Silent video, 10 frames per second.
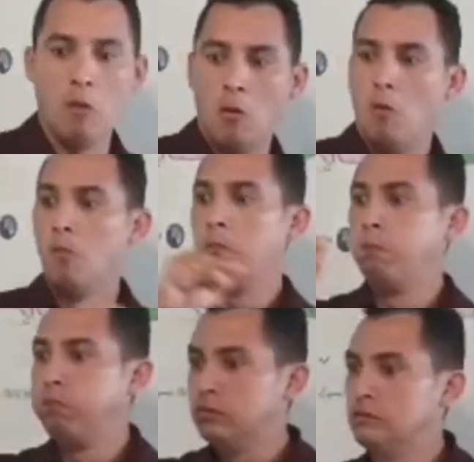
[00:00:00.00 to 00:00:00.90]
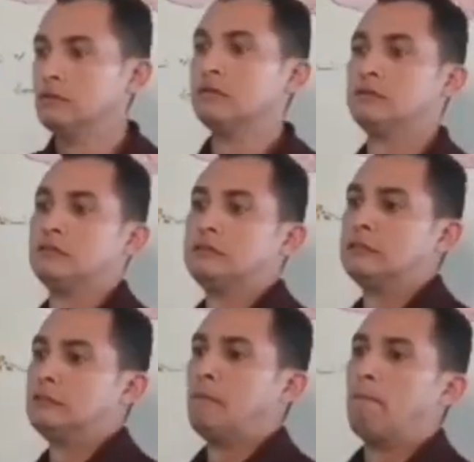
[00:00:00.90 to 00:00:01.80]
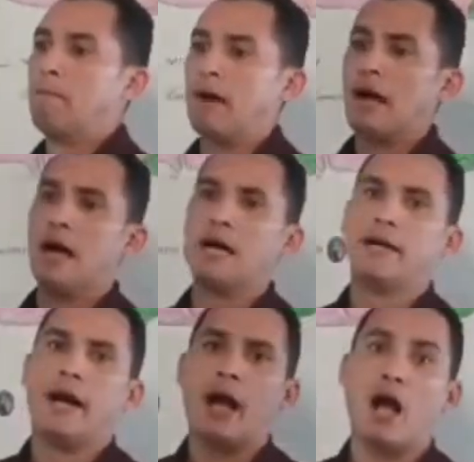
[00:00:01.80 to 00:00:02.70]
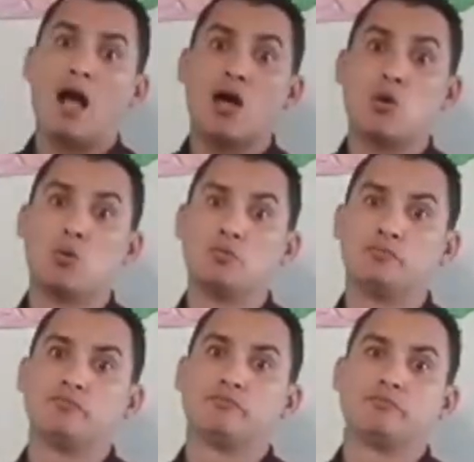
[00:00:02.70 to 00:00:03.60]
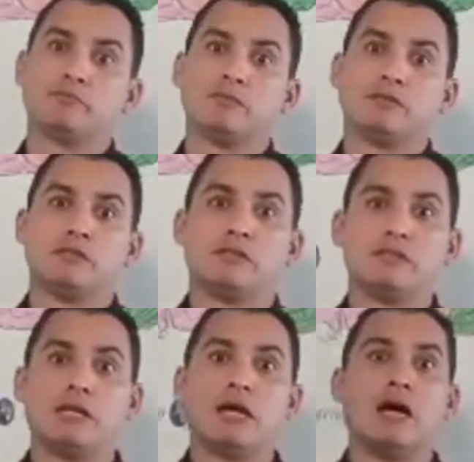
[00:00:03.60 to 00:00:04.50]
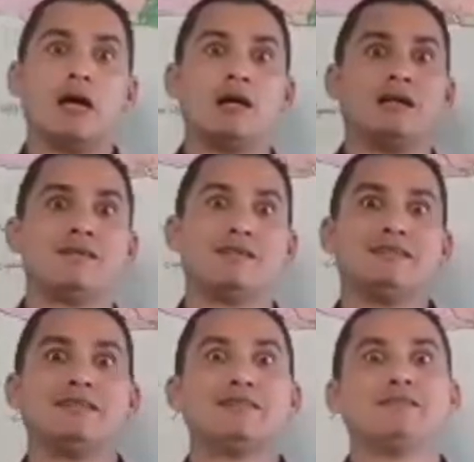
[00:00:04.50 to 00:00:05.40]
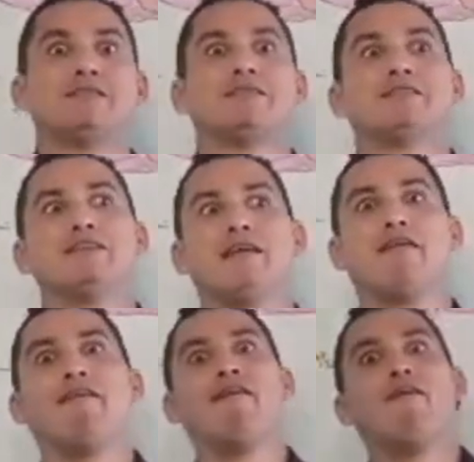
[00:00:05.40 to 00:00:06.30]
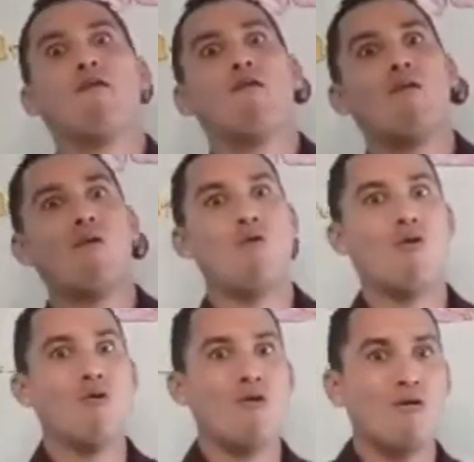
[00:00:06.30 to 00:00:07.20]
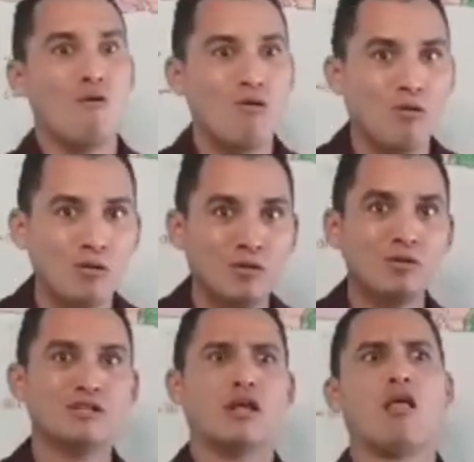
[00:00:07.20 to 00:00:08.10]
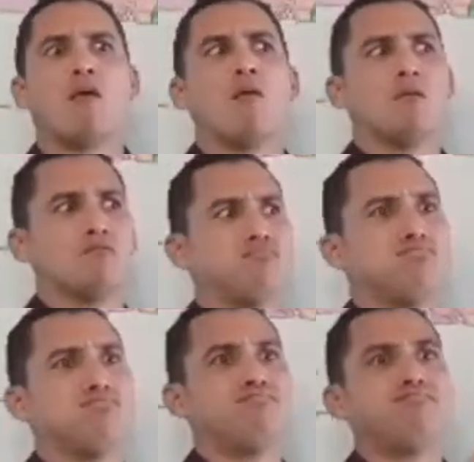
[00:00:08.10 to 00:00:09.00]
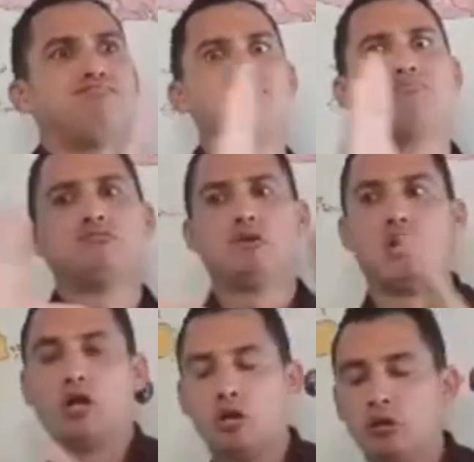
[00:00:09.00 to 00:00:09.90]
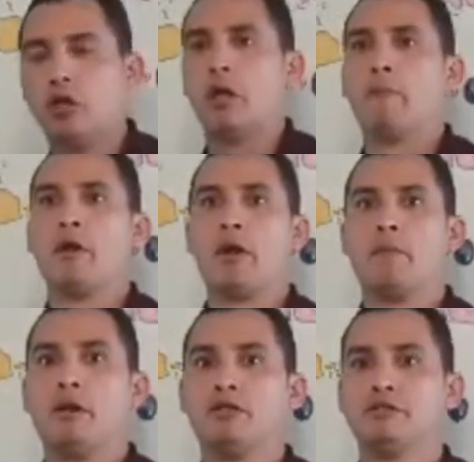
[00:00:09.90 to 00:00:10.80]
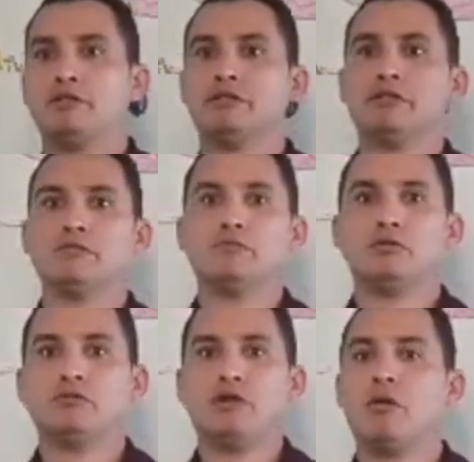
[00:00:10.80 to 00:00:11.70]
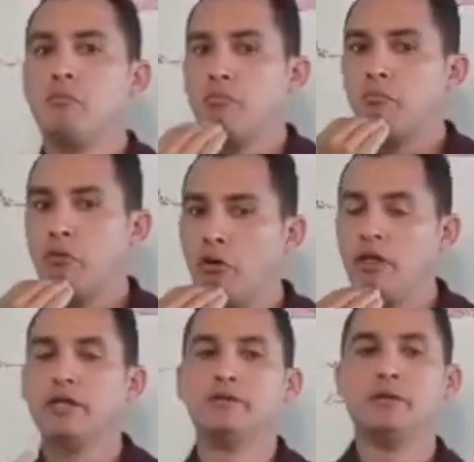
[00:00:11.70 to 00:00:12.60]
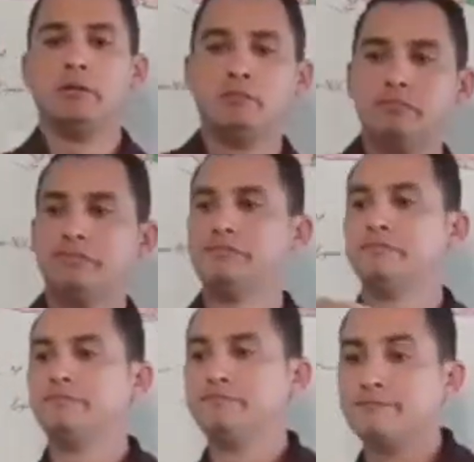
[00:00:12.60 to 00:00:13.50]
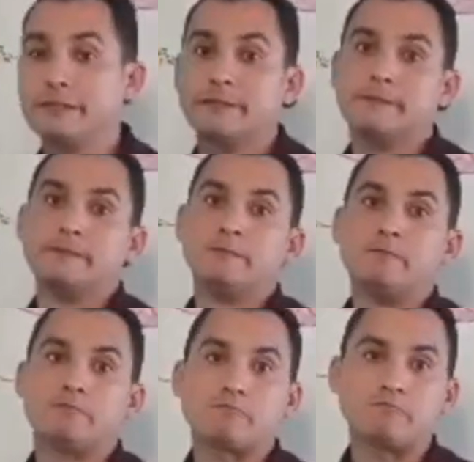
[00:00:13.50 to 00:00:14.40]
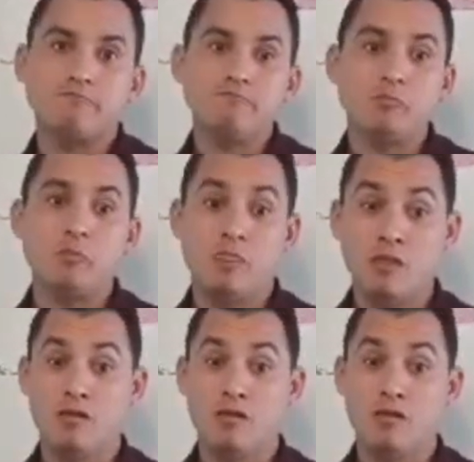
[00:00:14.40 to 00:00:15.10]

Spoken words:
In order to travel from one province to another, we need to pay excessive amounts of money. Oftentimes, we need to wait for several hours, and sometimes even an entire night waiting at the stations to see if we can buy a ticket.